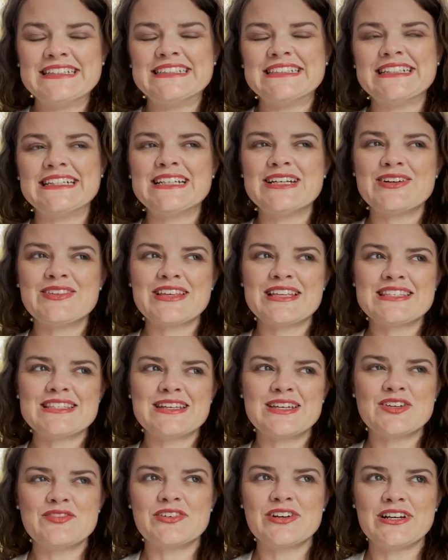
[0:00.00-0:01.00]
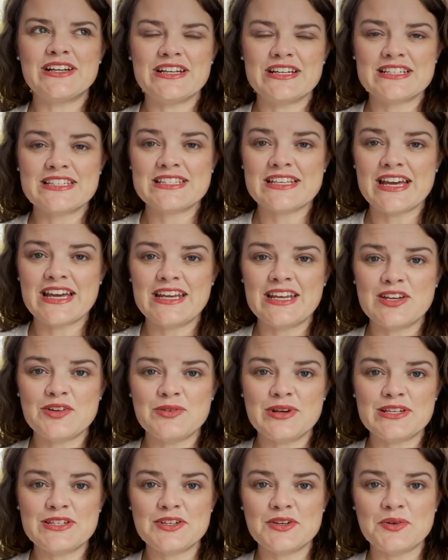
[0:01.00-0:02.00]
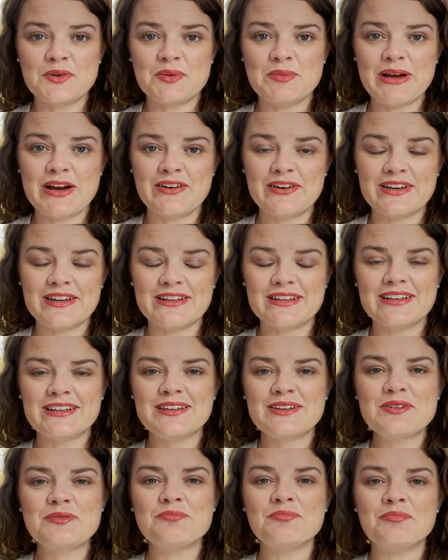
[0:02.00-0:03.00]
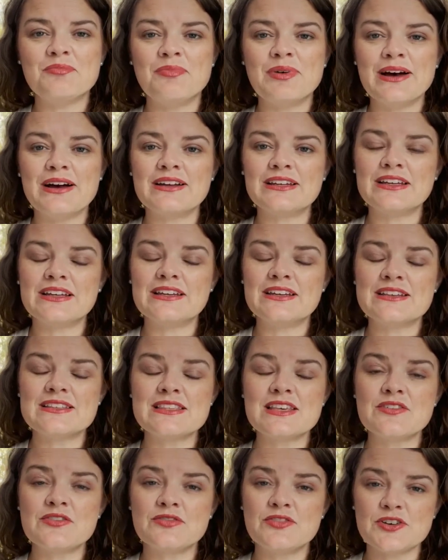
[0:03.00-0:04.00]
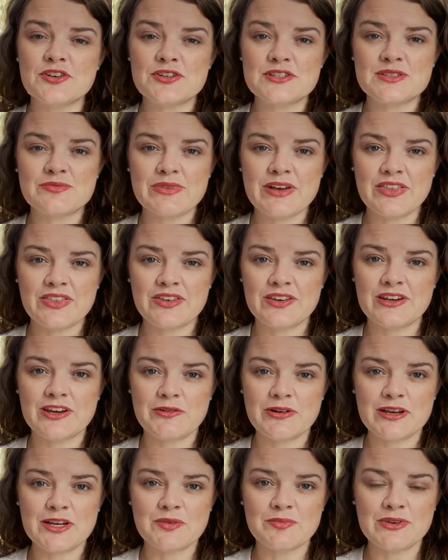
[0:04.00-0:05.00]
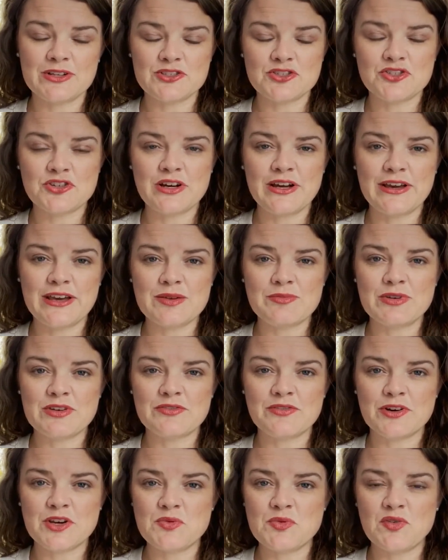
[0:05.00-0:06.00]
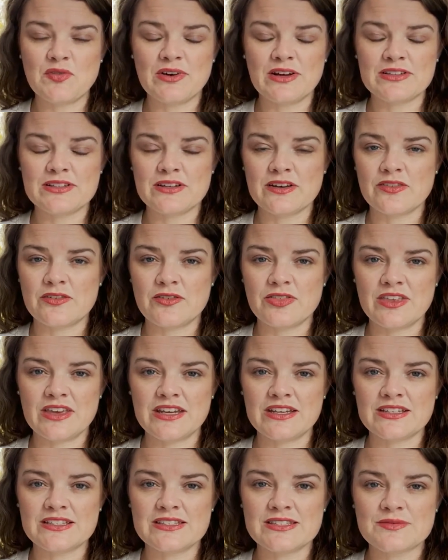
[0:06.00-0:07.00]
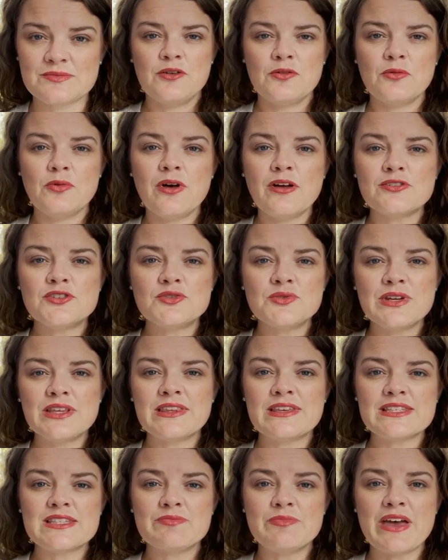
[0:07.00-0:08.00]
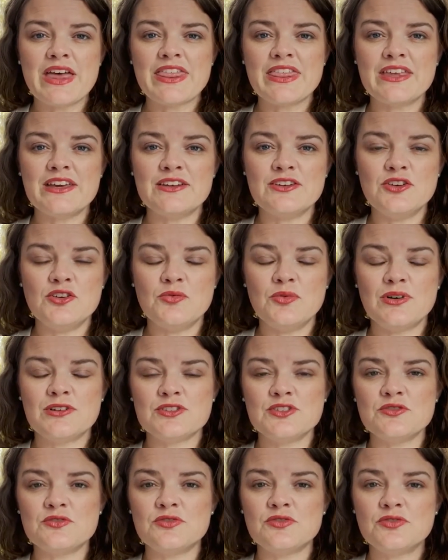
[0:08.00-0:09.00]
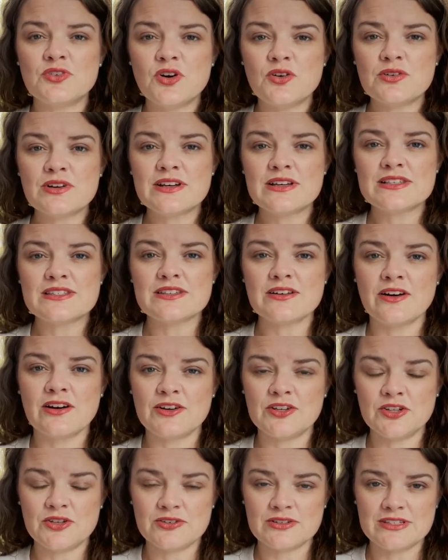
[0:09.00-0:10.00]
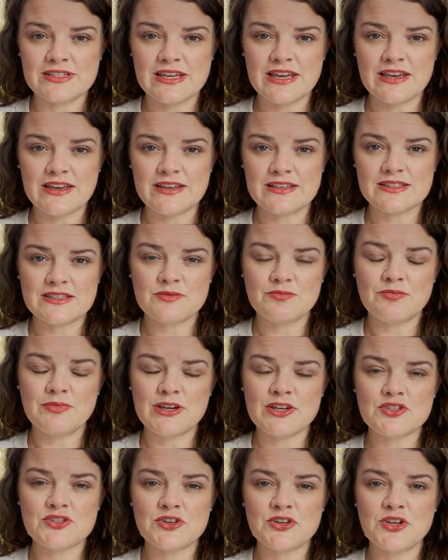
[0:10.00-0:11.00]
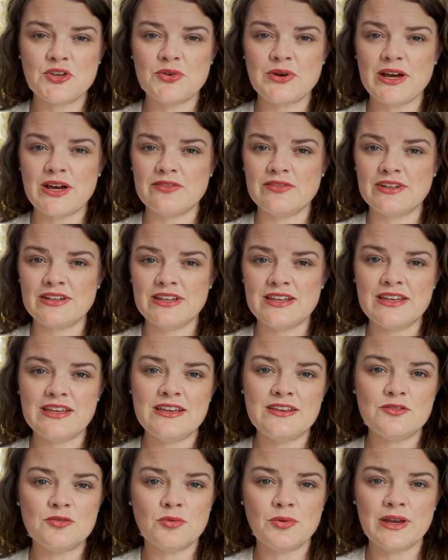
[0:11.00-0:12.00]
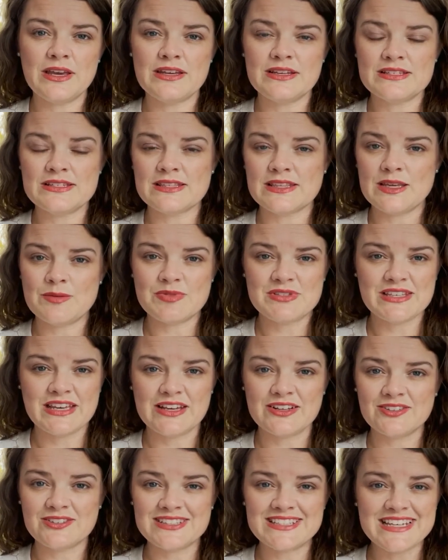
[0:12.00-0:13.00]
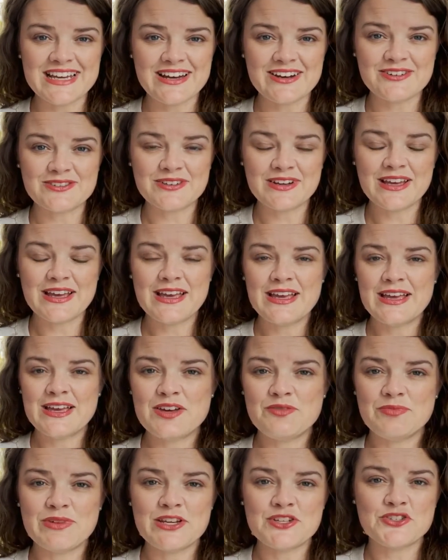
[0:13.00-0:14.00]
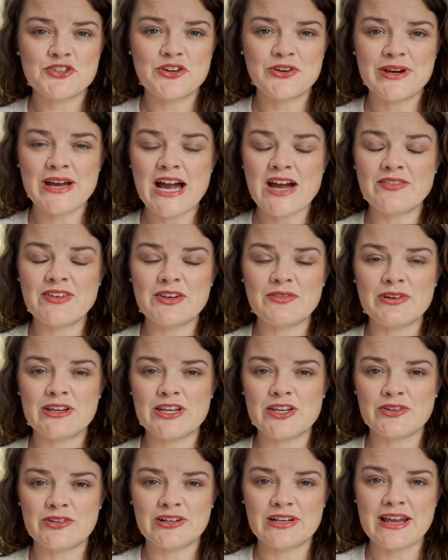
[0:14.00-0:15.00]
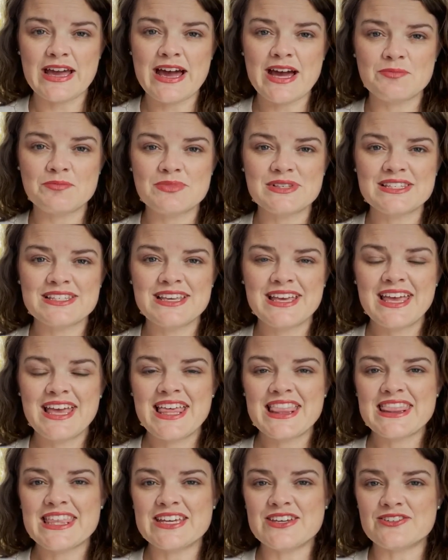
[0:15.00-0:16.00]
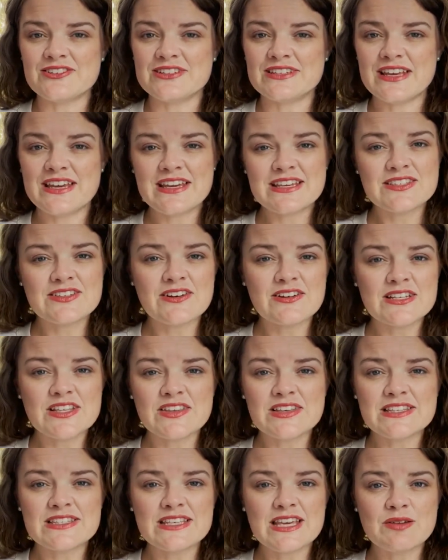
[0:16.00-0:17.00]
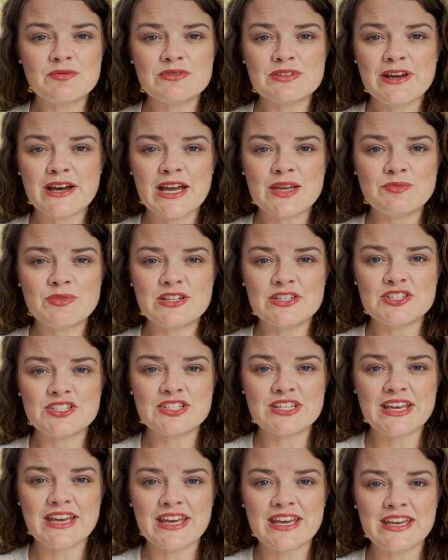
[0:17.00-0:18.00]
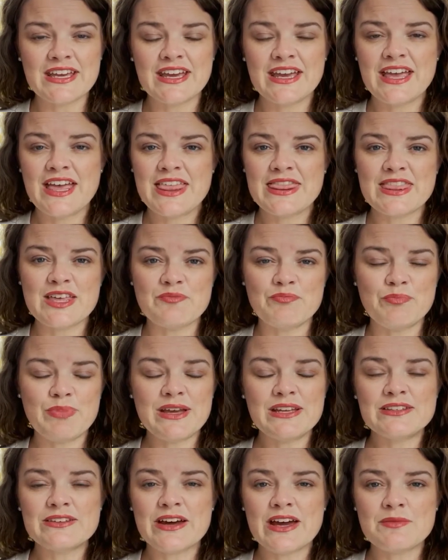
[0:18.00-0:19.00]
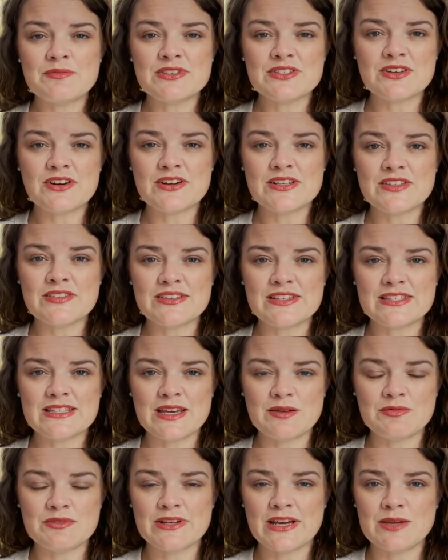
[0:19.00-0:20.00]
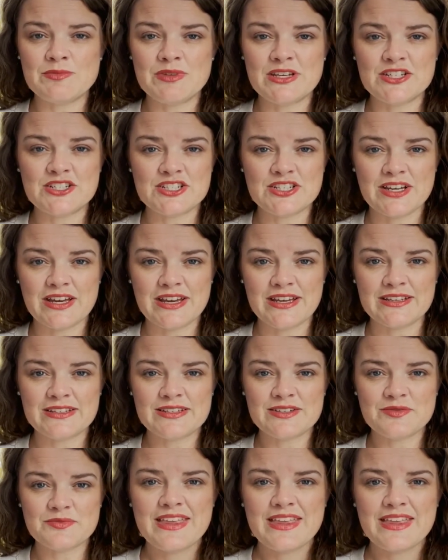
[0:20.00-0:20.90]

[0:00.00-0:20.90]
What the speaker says: I know that's not a very exciting way to go about it, but it is the first method I recommend trying before you move on to other things. While doing this method, you want to focus on your days. Make sure you have an eat-wake-sleep cycle down. Make sure you're having regular naps, that your day starts at the same time each day, that bedtime starts at the same time each night.